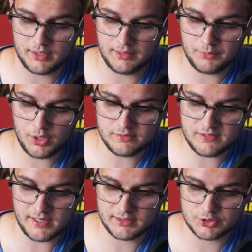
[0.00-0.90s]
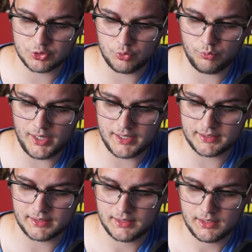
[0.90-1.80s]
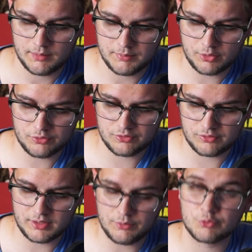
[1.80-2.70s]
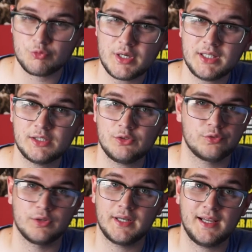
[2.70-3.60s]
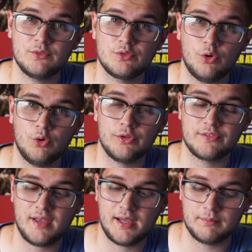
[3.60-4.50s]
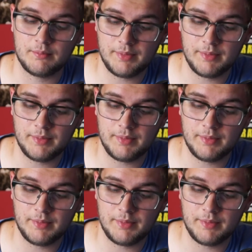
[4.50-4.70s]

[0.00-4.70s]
and I'm not entirely sure why, because it was really useful and I used it all the time.